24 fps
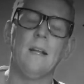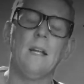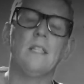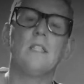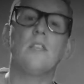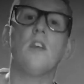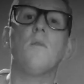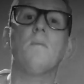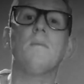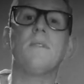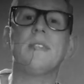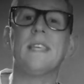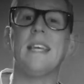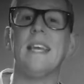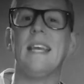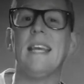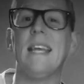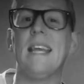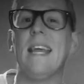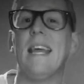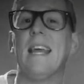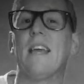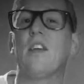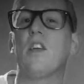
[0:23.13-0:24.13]
So I'm
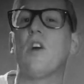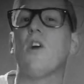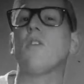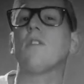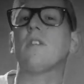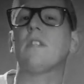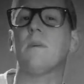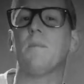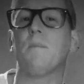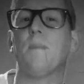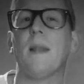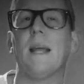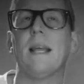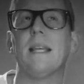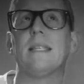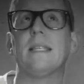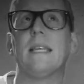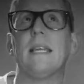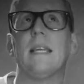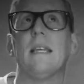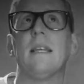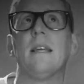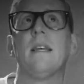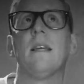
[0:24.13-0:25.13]
sitting here
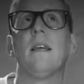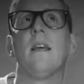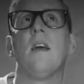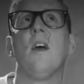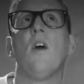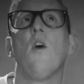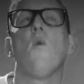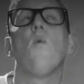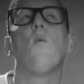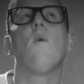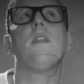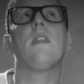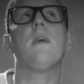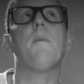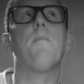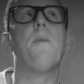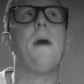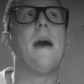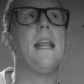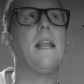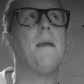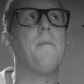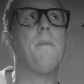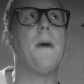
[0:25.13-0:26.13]
contemplating, with a
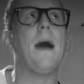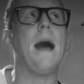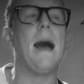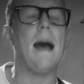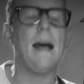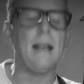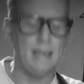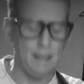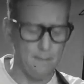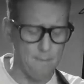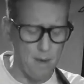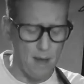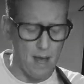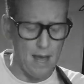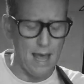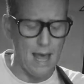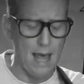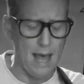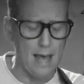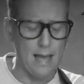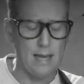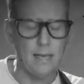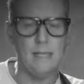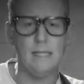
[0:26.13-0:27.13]
pen and pad in my
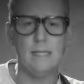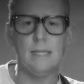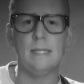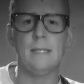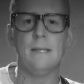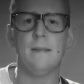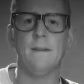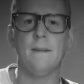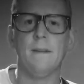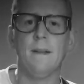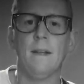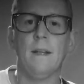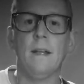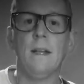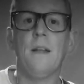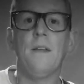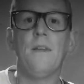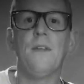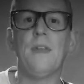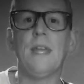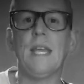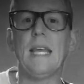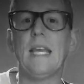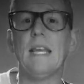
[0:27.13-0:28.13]
hand,
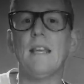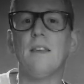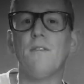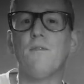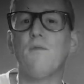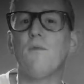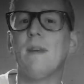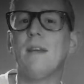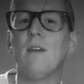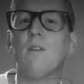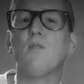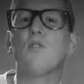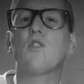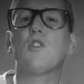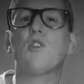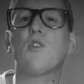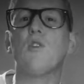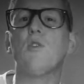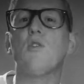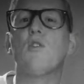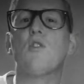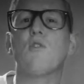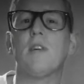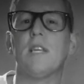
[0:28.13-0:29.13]
thinking of real
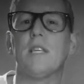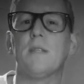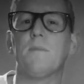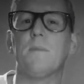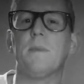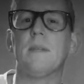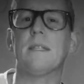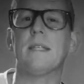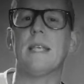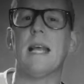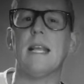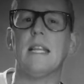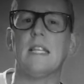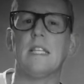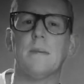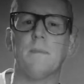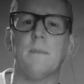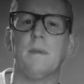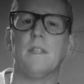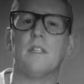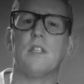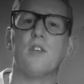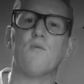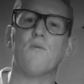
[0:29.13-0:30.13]
true Christmas
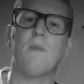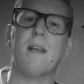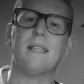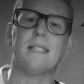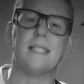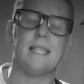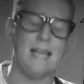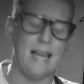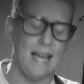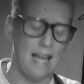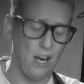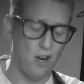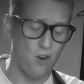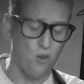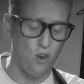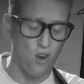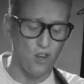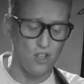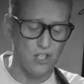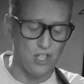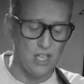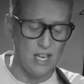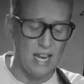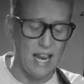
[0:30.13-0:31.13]
sentiment to resonate
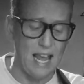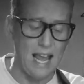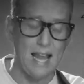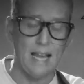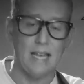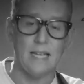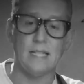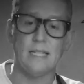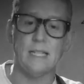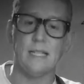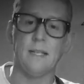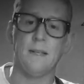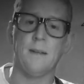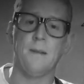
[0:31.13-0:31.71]
across the land.